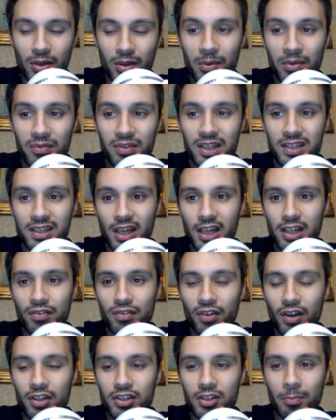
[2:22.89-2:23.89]
So some of these hedge
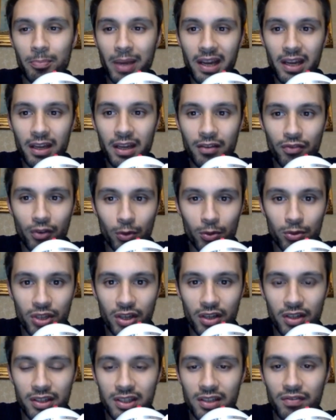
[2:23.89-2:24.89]
funds are paying for
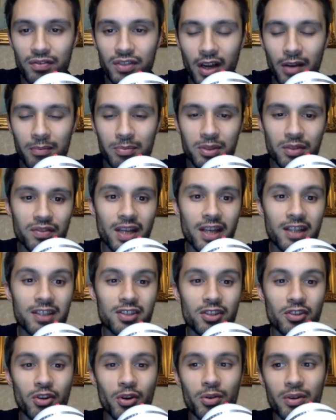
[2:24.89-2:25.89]
alternative types of
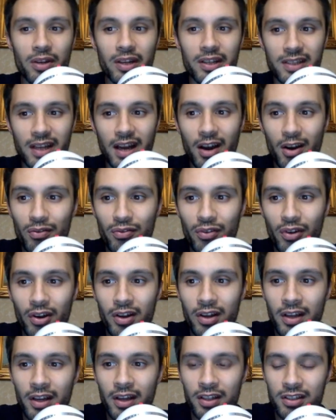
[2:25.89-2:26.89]
data known as
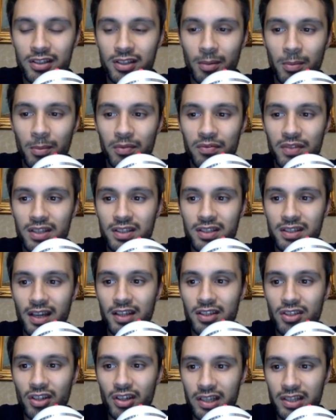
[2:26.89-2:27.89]
alpha. Some of this
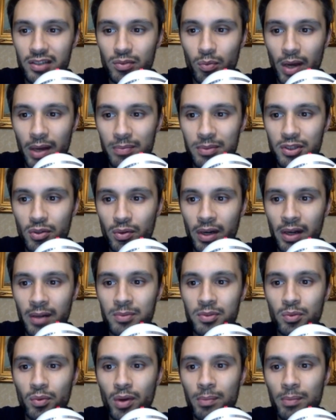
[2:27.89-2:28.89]
data is web
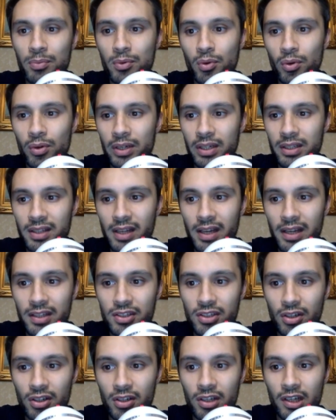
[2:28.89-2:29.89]
scraped, web crawling
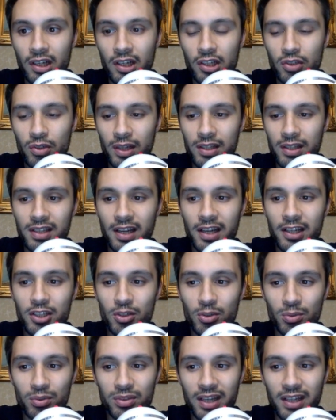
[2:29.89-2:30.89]
data,
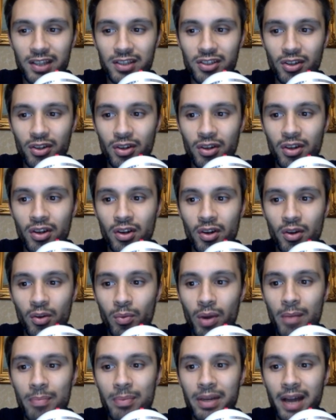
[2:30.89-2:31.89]
translational data,
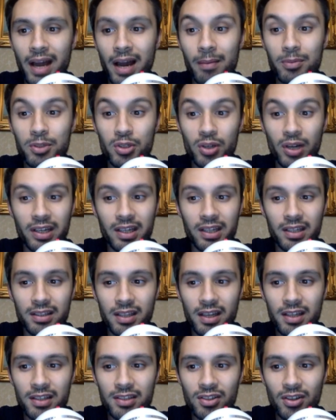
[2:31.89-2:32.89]
web and app tracking
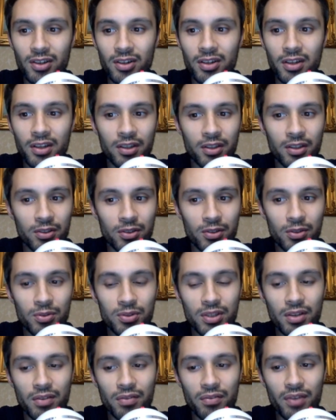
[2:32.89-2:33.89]
data
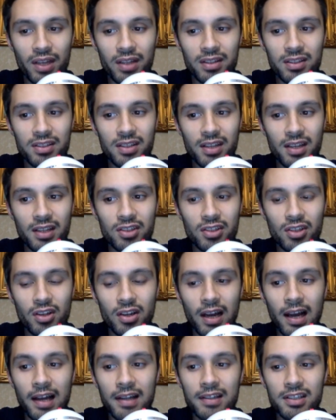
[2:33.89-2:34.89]
news and events
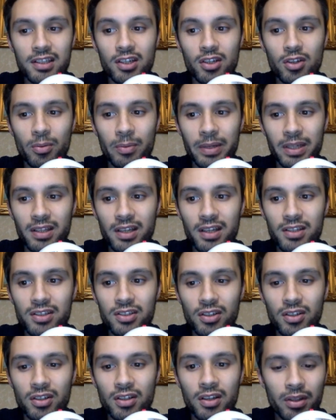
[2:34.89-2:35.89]
data, and economic
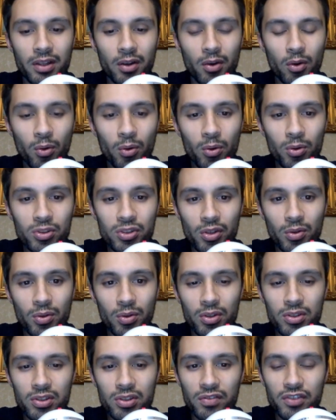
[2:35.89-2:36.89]
data. But there are also
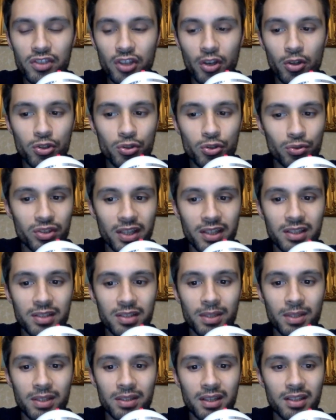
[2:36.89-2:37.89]
lots of social
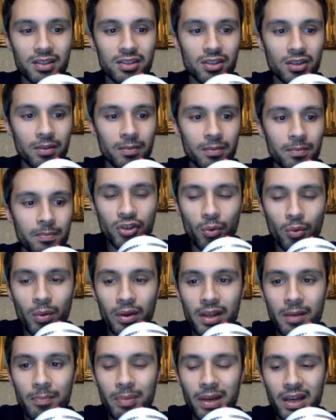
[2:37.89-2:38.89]
sentiment data. So
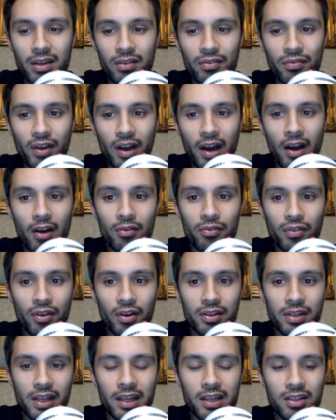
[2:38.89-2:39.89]
when they're paying for
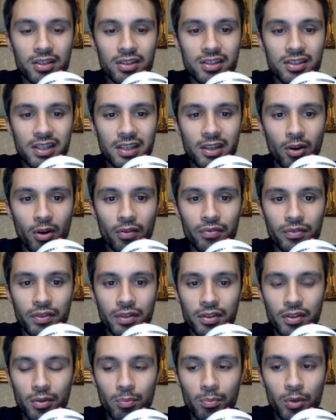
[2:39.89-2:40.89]
alpha, they can see
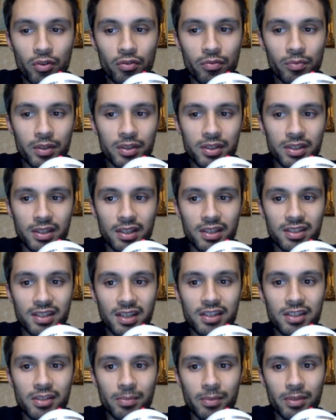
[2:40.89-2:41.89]
often the movements and the
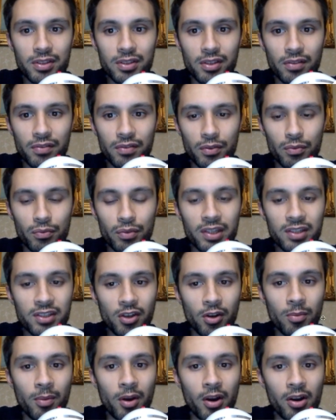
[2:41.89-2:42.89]
sentiments of the
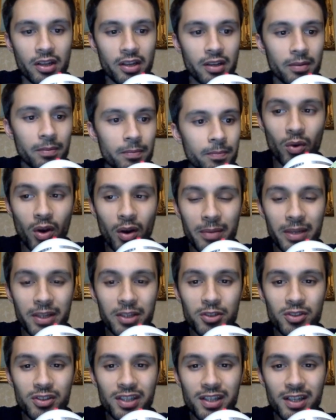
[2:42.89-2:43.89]
retail market. So what I'm
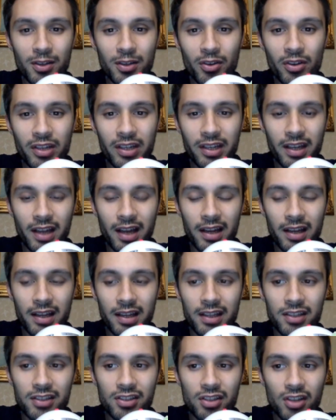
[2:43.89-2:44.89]
interested in looking at
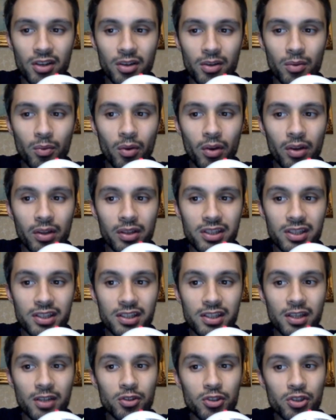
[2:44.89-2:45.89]
is uh, what
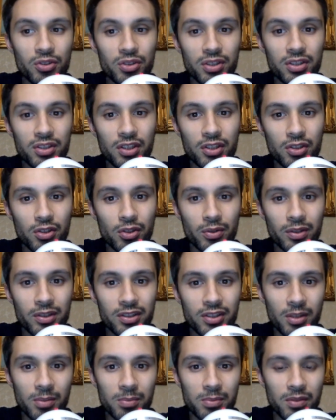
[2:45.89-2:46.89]
Citadel chooses to do in
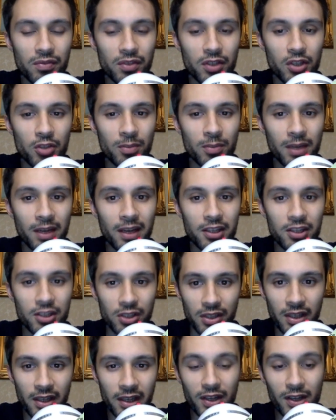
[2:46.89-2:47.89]
terms of
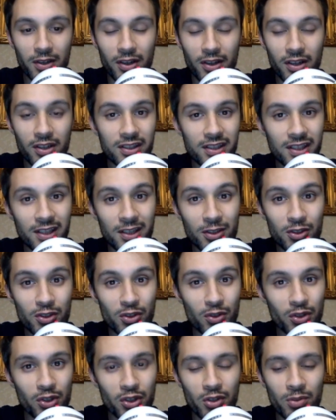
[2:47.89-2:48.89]
accumulation, if they're going to continue
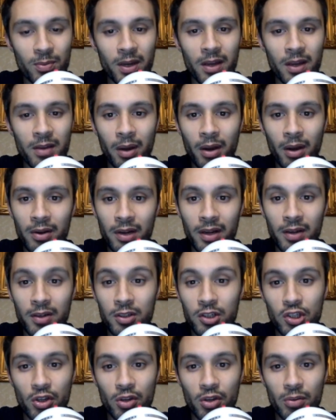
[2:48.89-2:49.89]
to accumulate
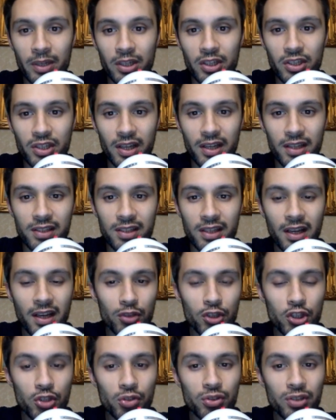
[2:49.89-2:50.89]
bionanogenomic shares and
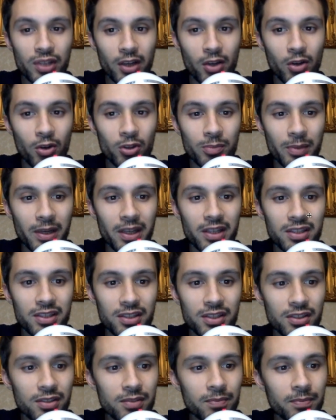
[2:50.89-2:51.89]
reduce their cost
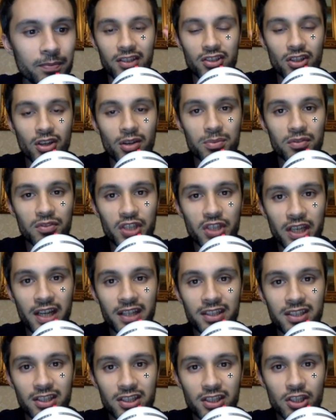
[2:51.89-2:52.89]
basis. In terms of
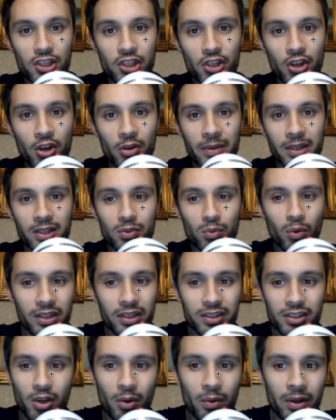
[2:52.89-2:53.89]
genetics and genomics,
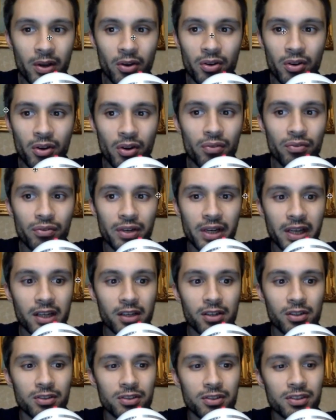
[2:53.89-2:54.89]
what is going on over in
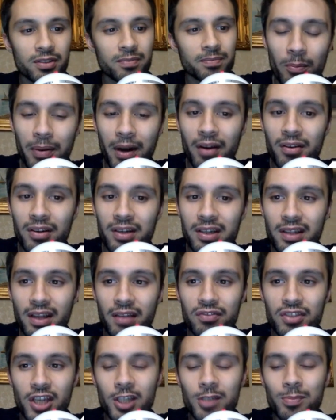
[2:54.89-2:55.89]
England? Well, apparently
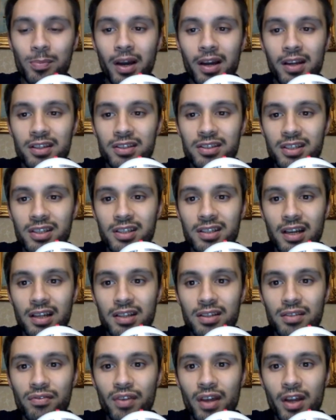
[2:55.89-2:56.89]
they've test piloted
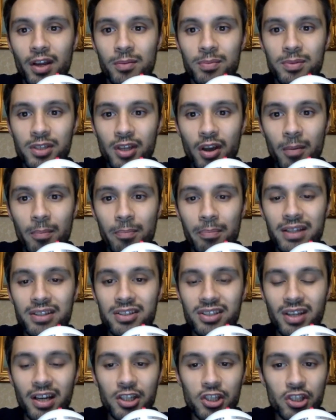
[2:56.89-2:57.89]
and developed a
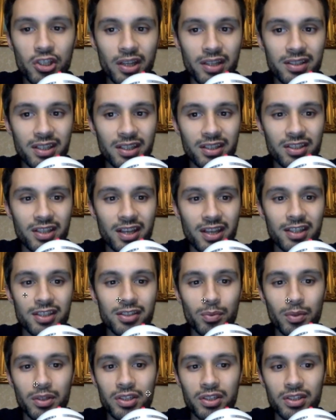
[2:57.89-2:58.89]
bedside genetic
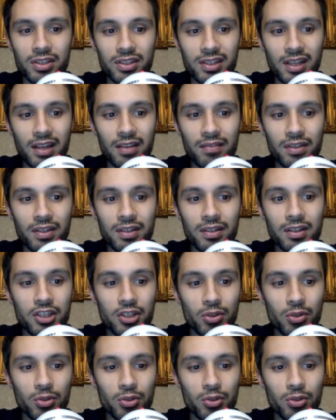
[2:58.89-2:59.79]
test which is saving